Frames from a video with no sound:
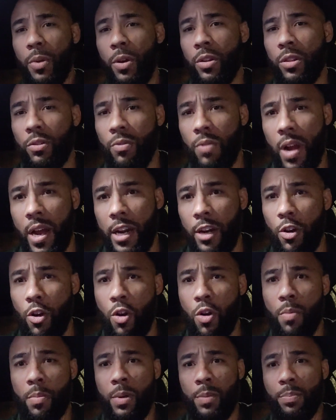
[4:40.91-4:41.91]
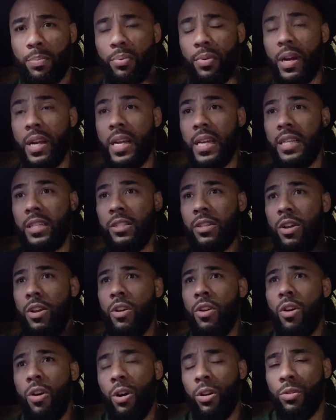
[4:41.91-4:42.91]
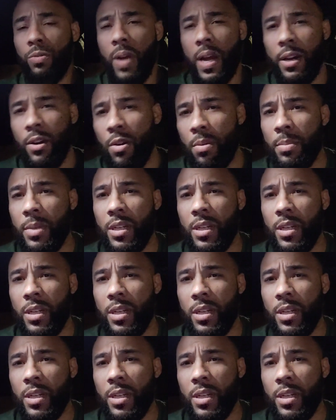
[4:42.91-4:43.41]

on the ride home and praise on the ride home.